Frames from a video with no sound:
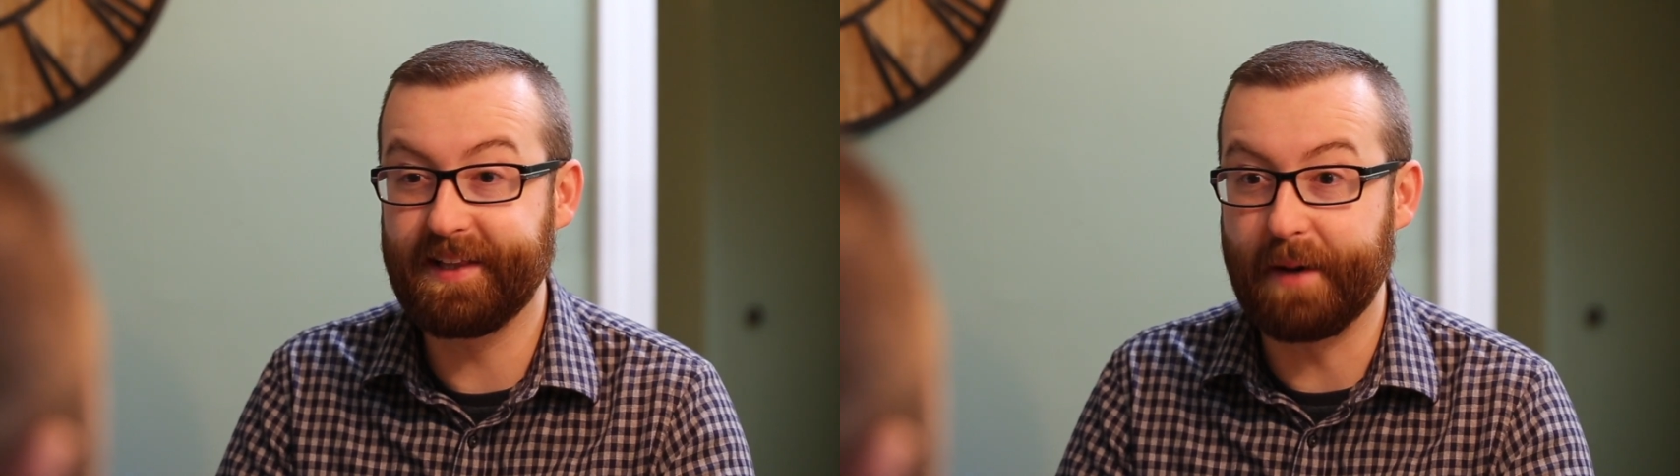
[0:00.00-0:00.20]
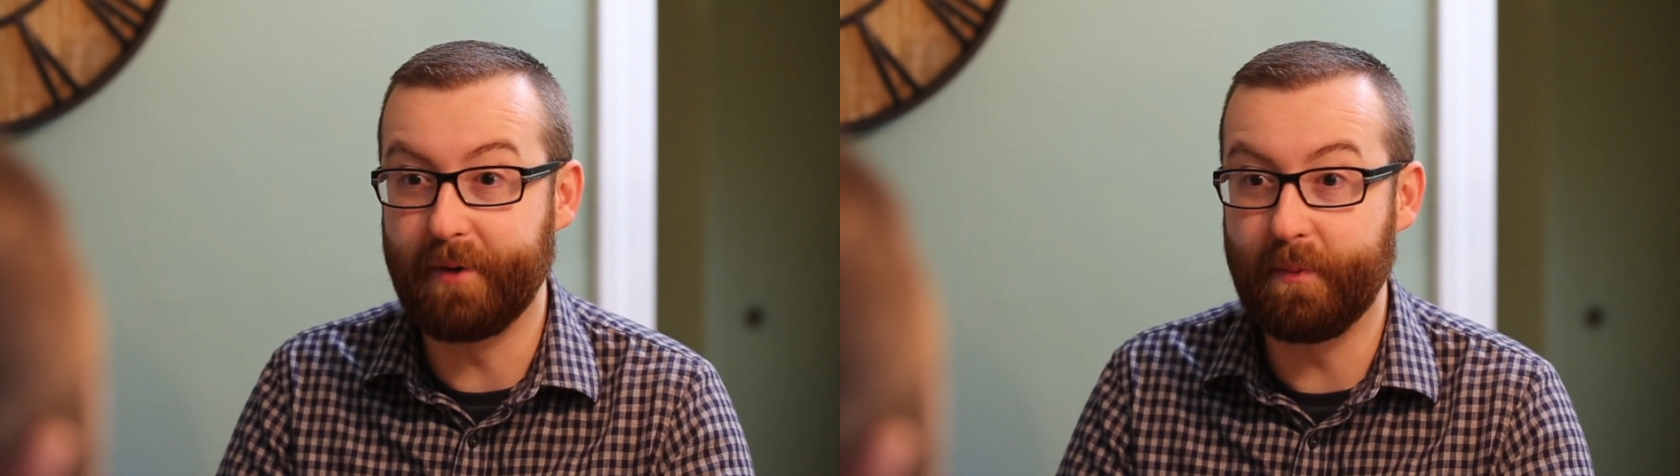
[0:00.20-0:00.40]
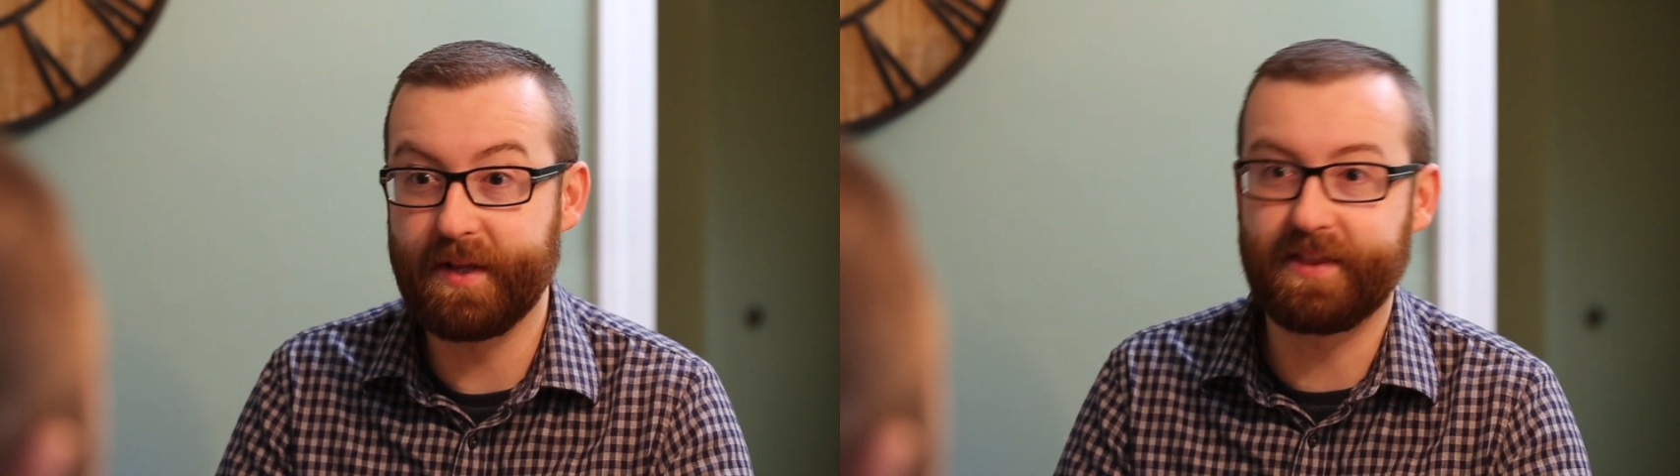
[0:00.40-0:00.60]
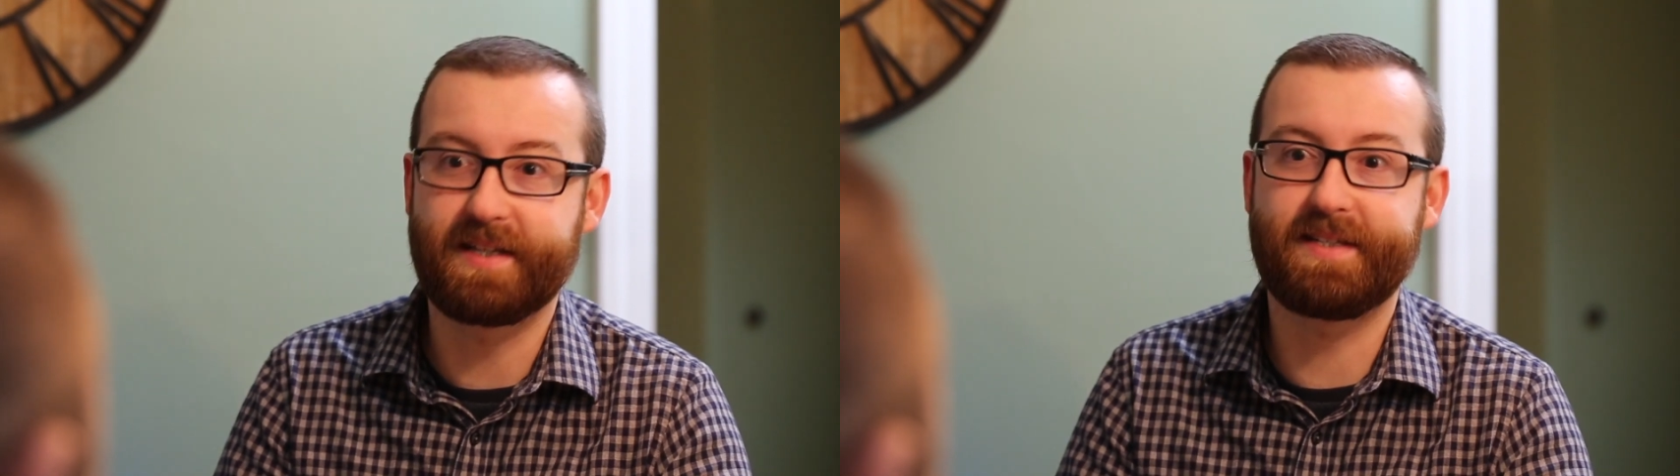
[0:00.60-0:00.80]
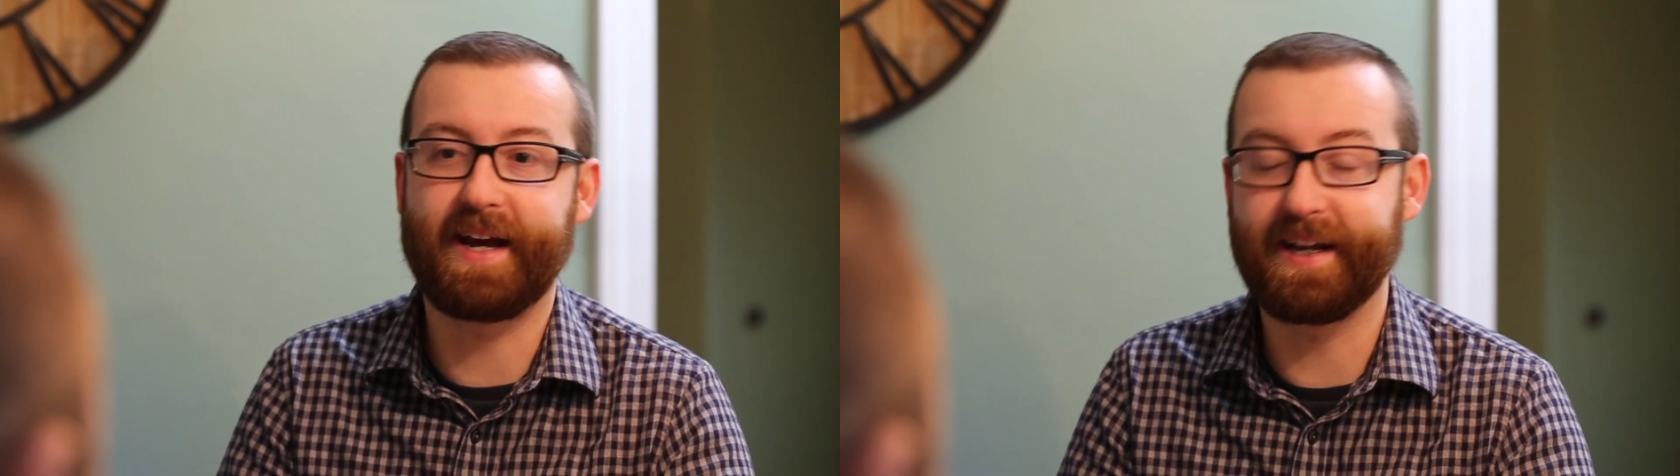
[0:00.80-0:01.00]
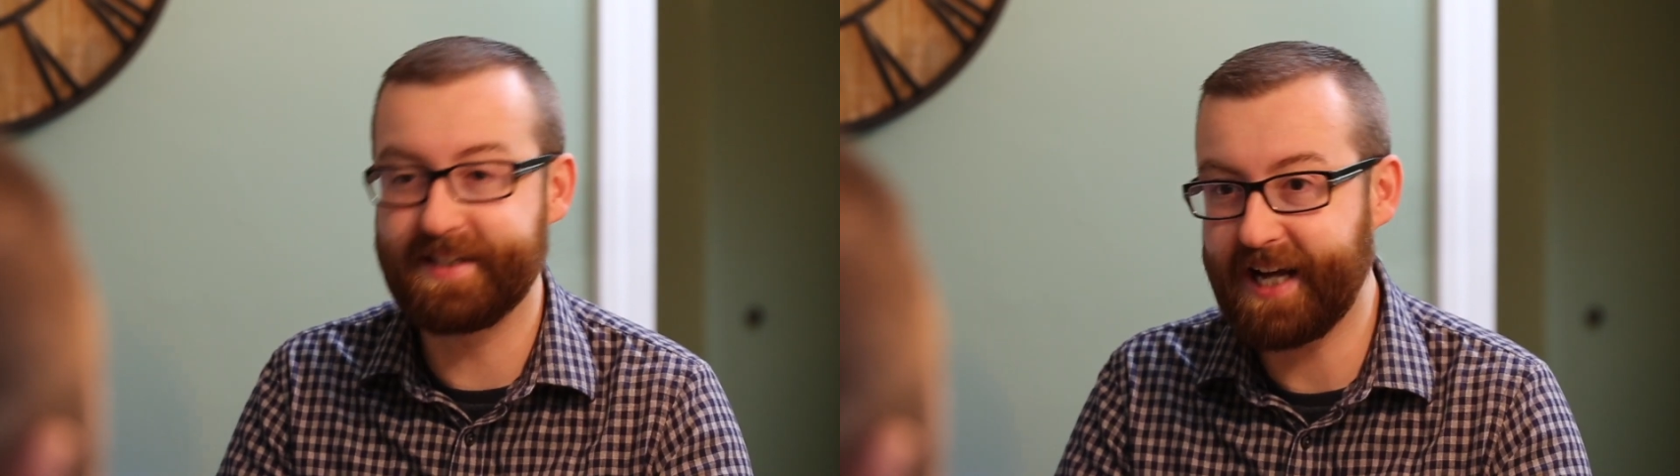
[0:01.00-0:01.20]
that moment, the second